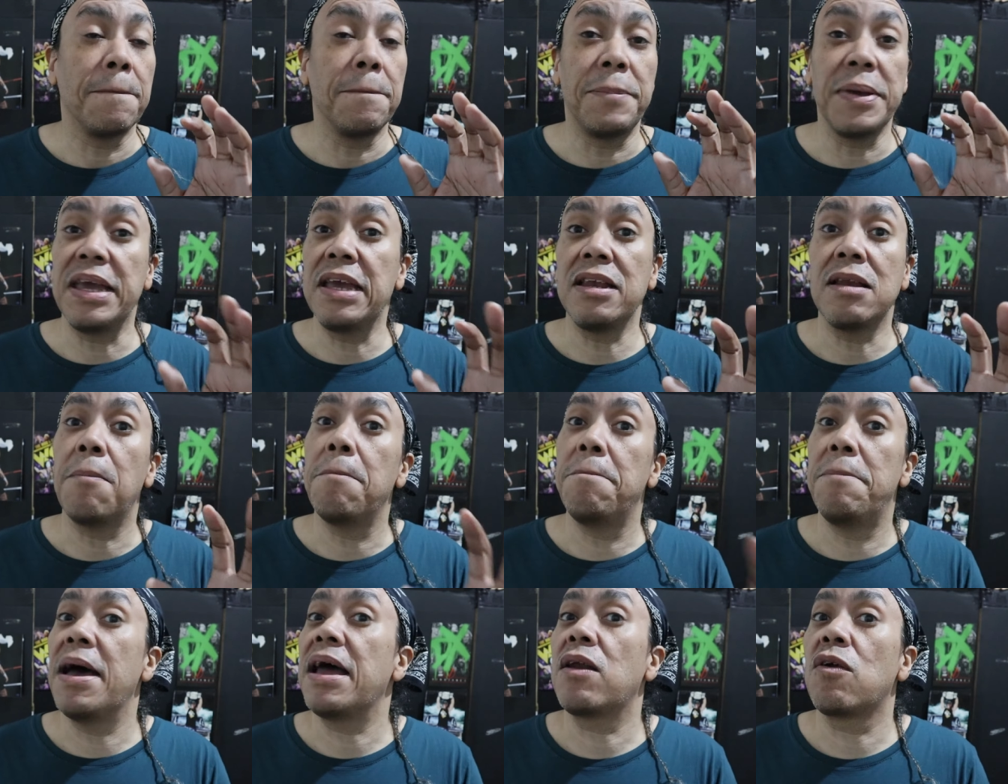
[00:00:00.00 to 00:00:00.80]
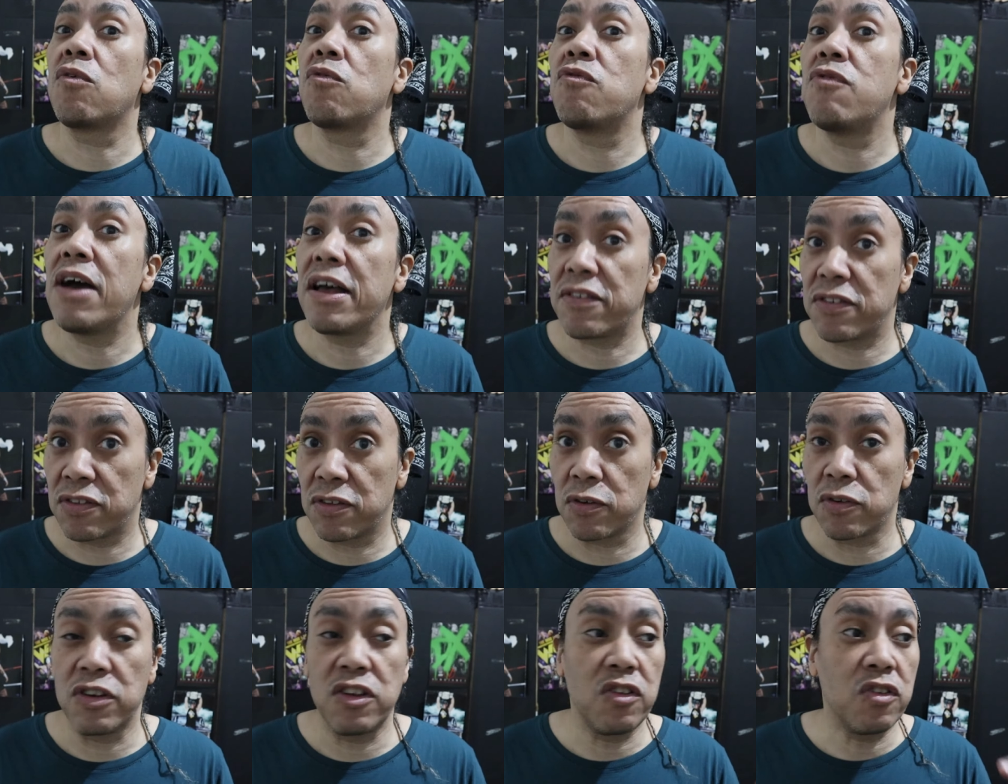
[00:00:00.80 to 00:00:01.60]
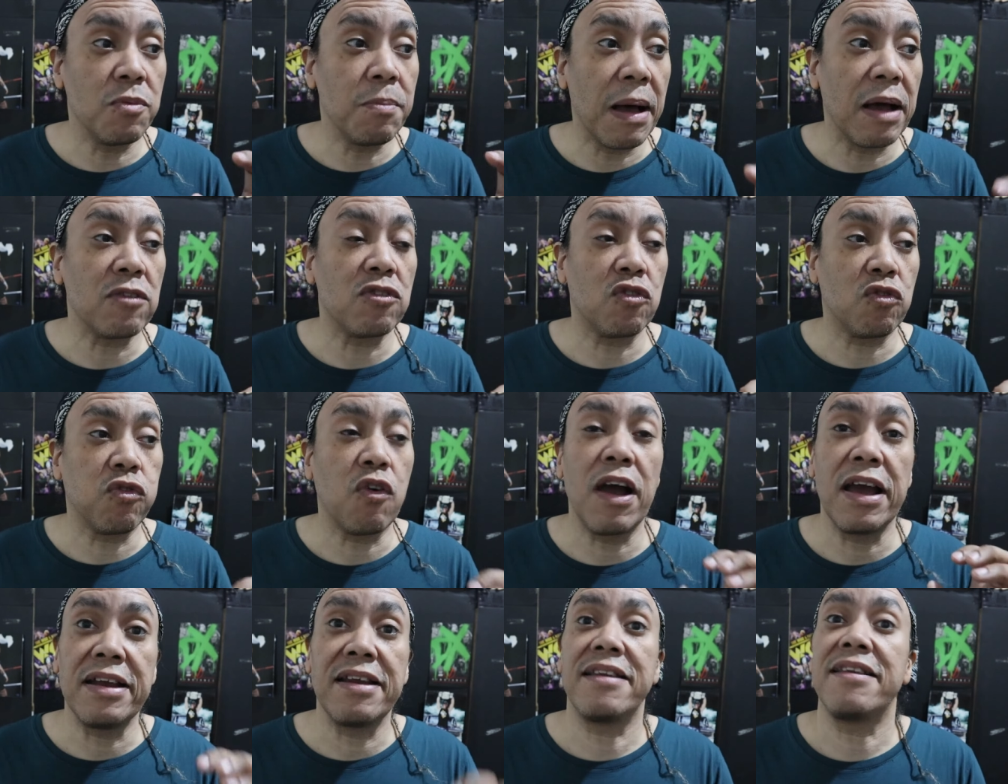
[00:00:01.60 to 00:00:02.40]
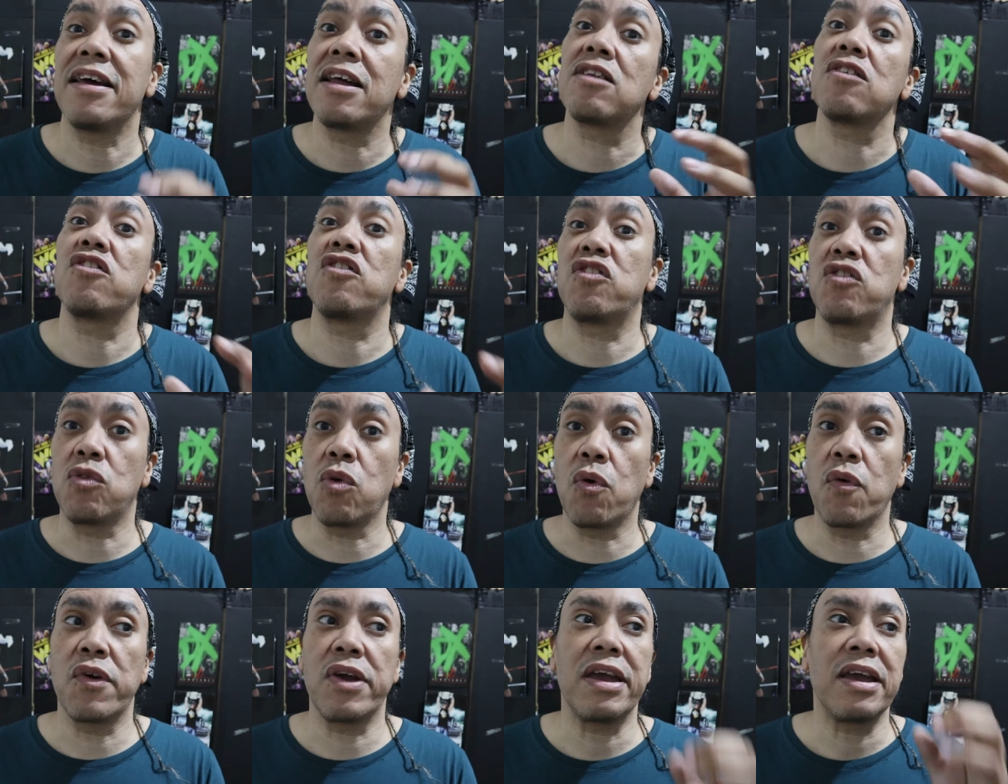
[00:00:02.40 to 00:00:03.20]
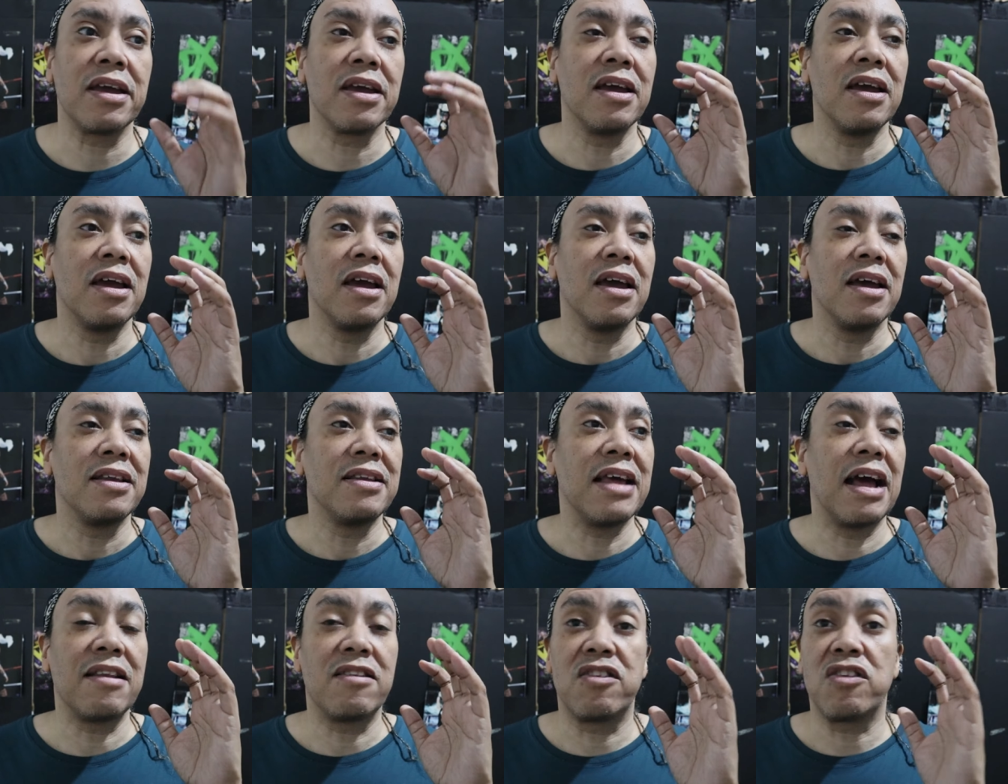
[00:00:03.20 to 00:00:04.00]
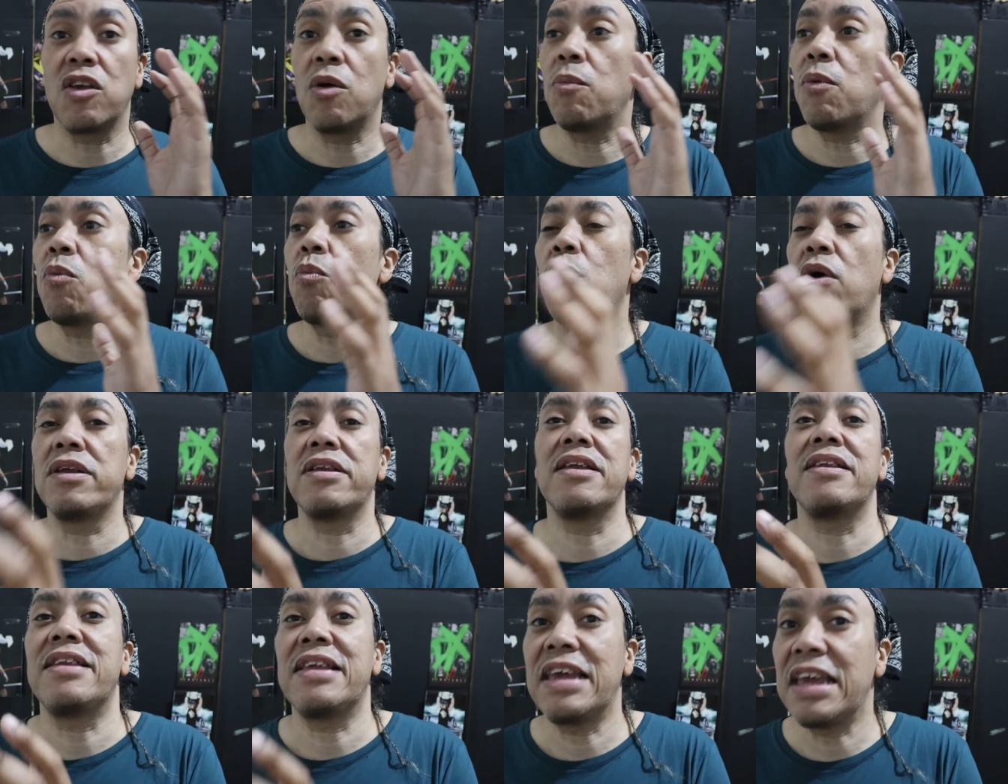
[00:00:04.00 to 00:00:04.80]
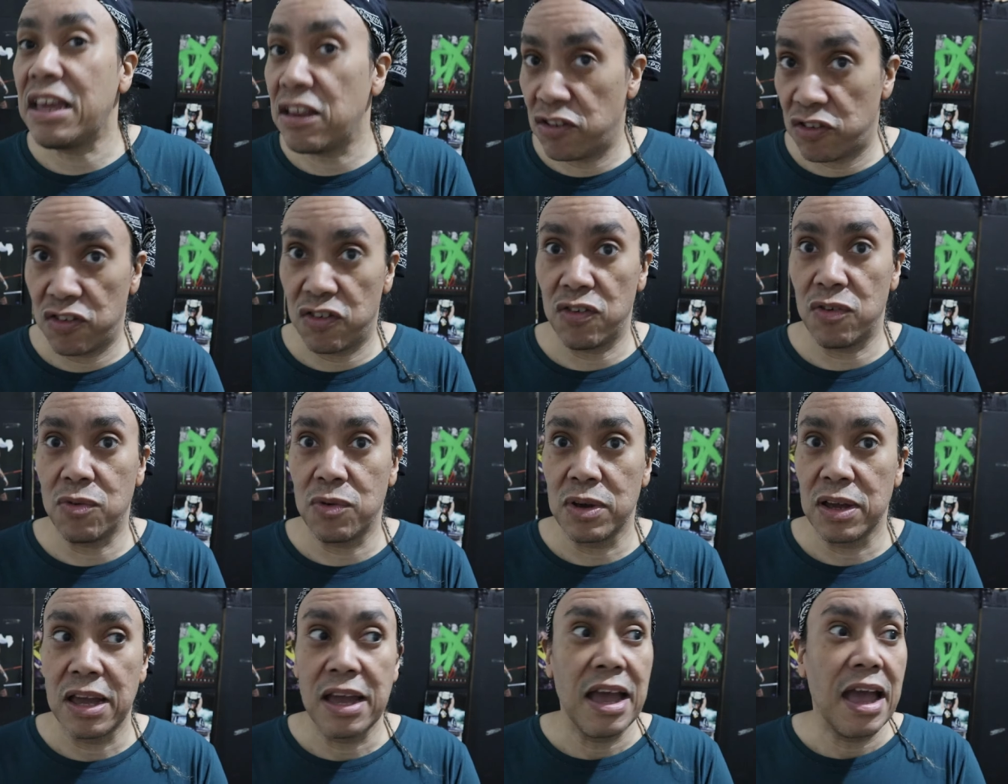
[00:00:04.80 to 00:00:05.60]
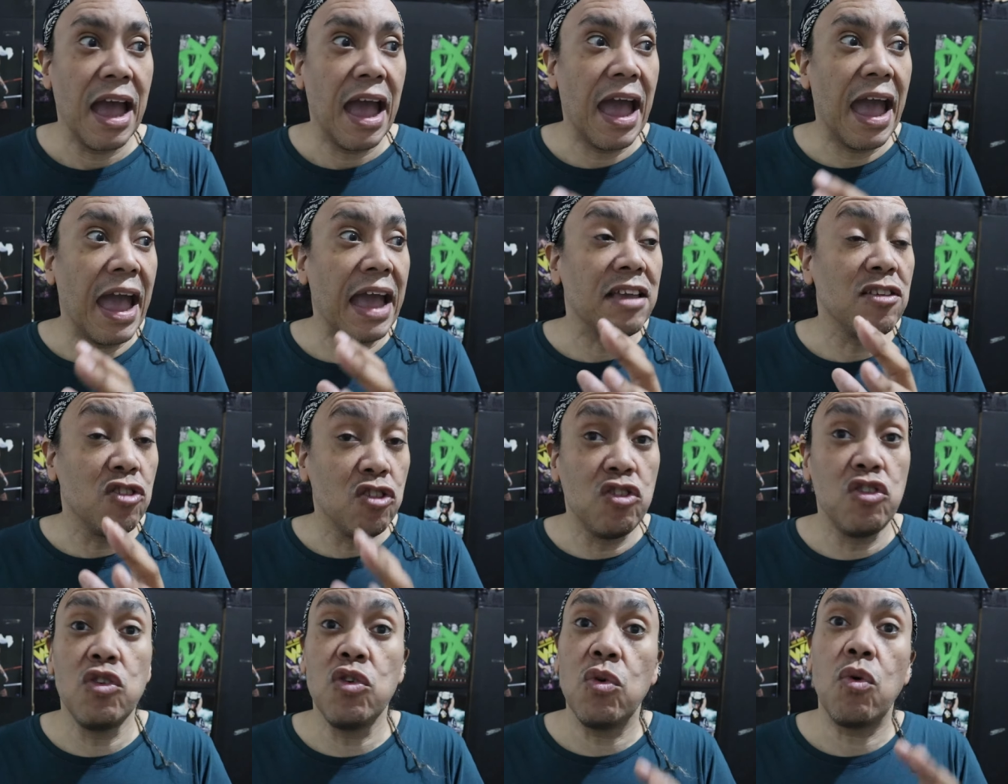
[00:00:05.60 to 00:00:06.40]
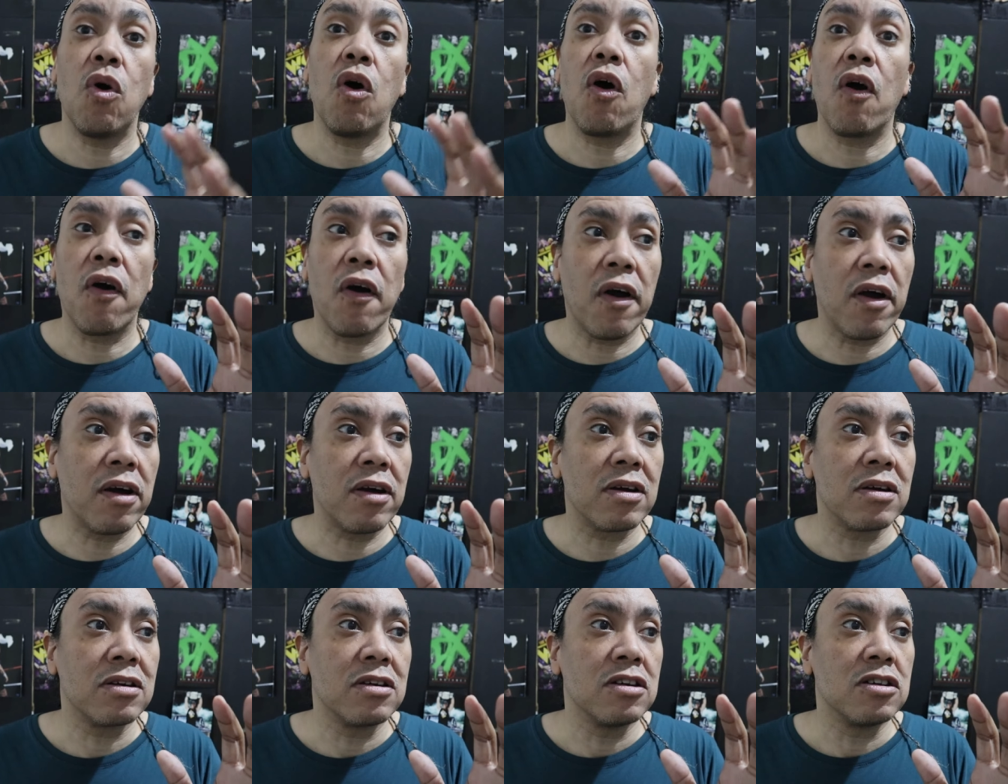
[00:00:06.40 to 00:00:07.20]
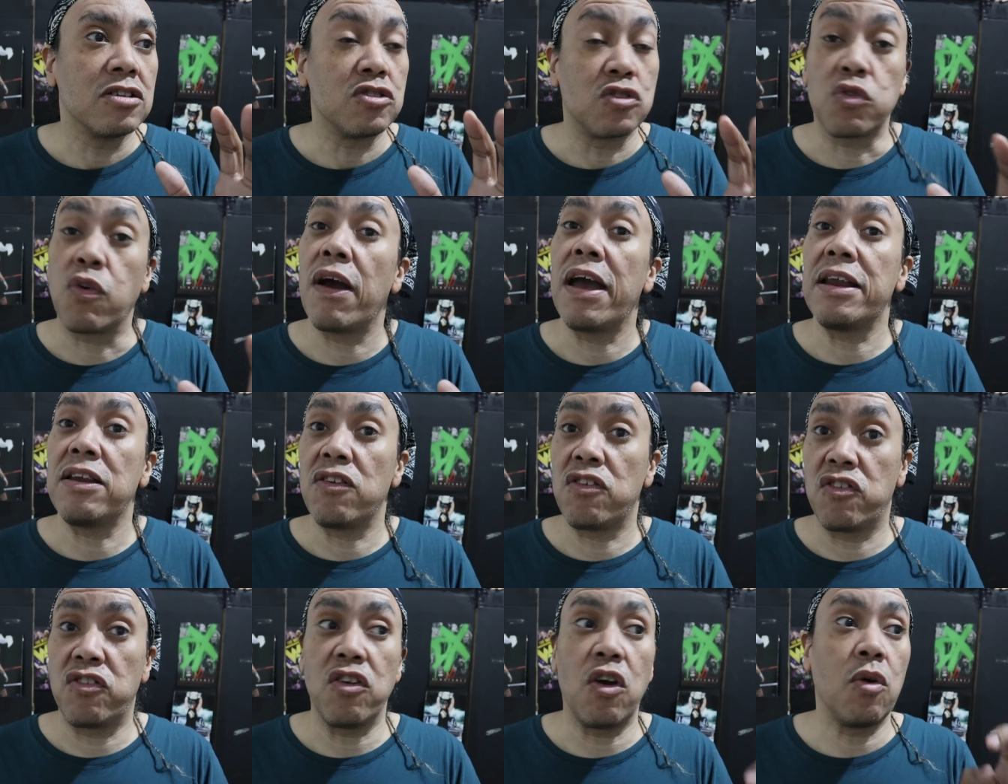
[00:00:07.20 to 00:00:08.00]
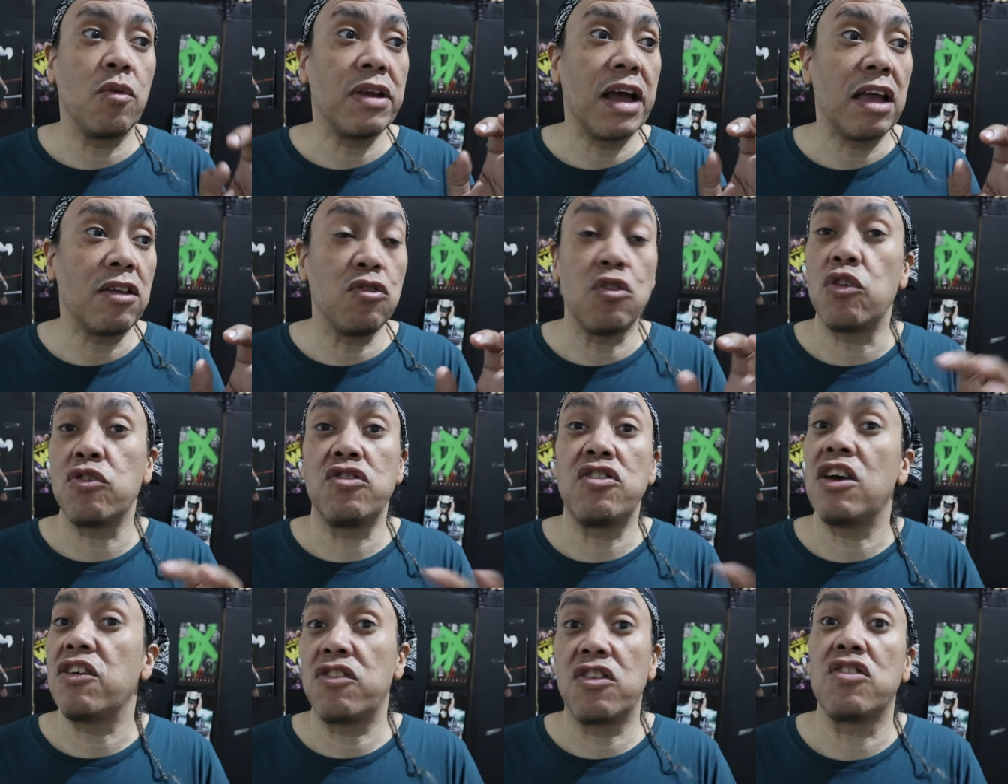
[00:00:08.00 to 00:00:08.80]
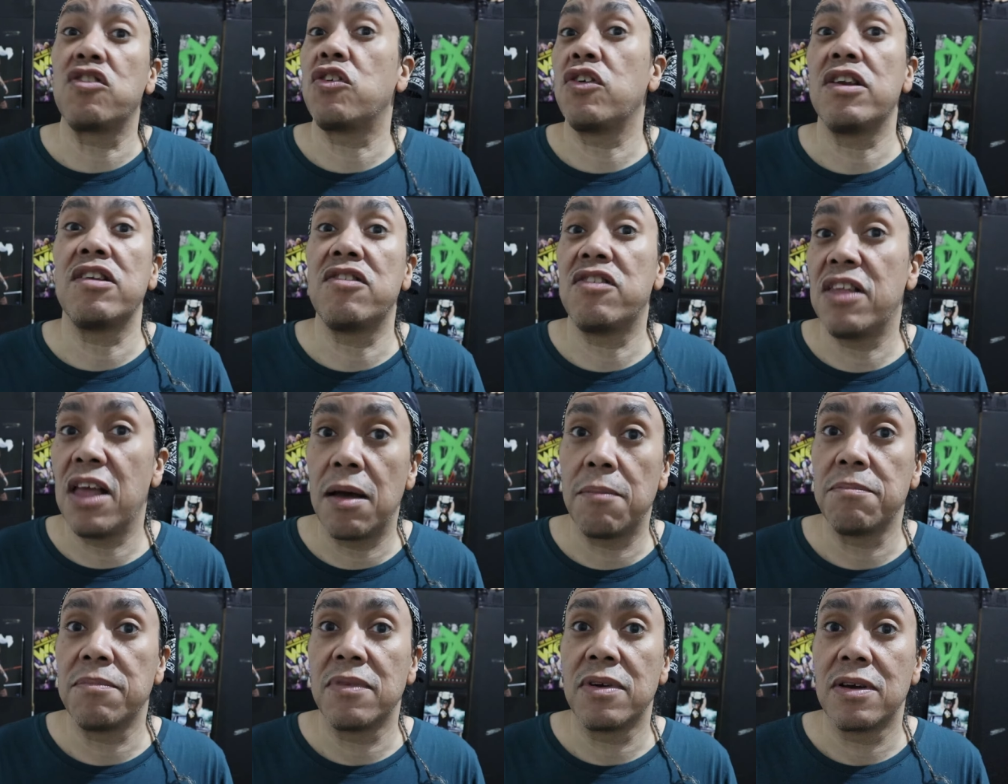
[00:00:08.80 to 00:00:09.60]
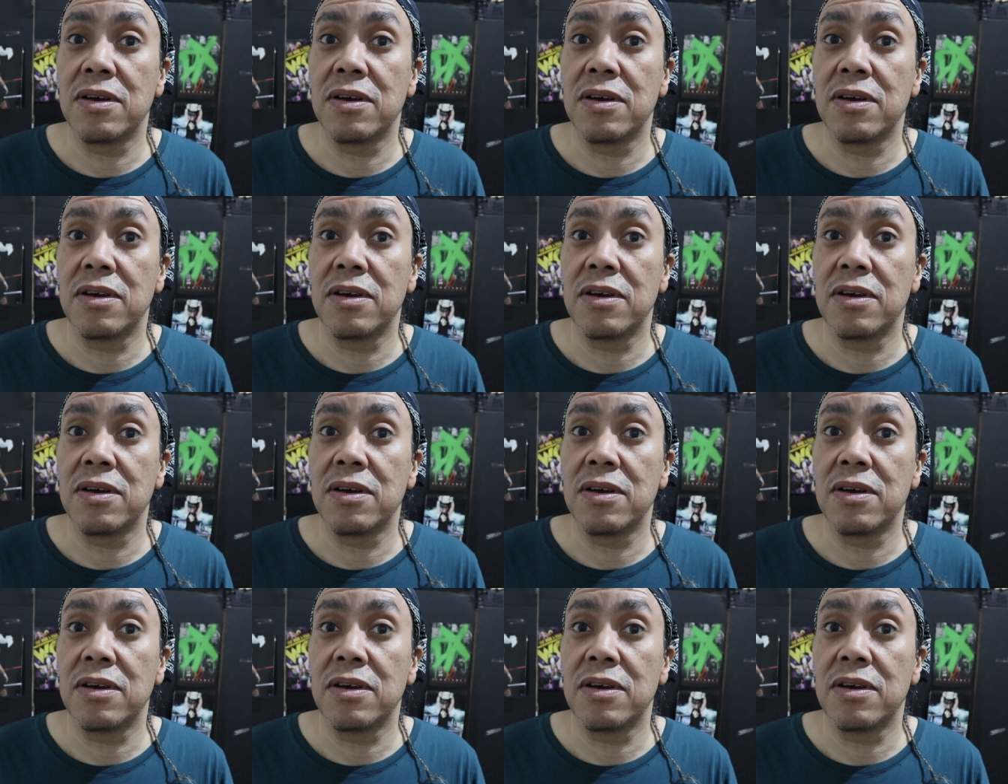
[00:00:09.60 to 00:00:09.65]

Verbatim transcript: being the better wrestler. This is about trying to tell a story that someone wanted to teach you, and you are trying to show that you're just as good as them.